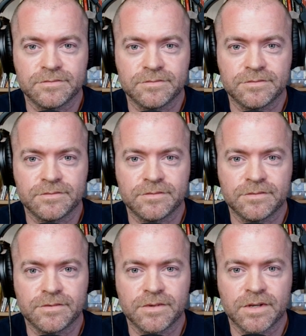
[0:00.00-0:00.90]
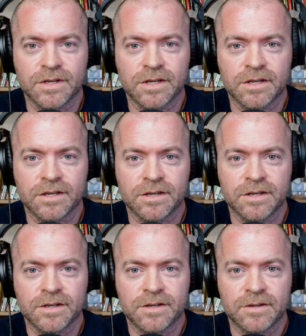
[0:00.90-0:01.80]

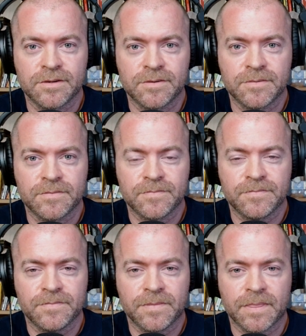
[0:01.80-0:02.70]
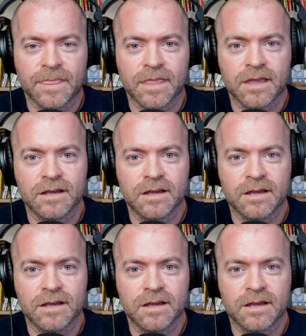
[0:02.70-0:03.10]
(no one is talking)